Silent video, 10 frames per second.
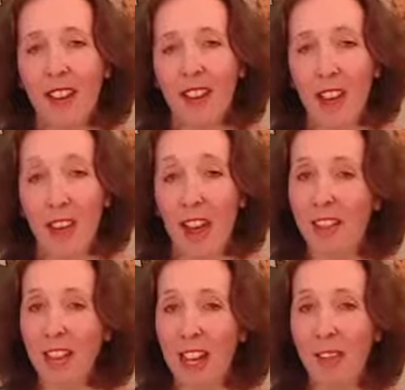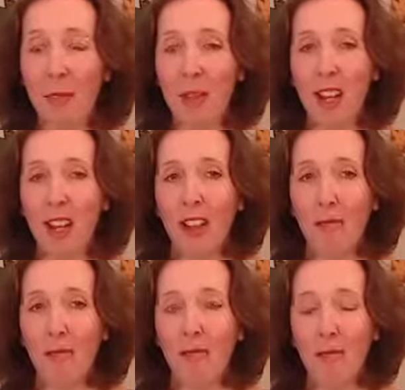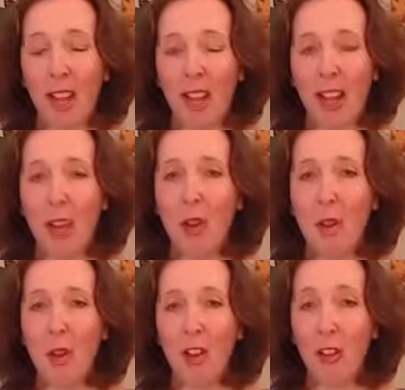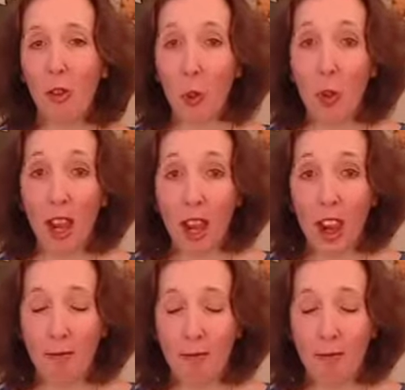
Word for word: and they're saying to me, tell everybody it's okay.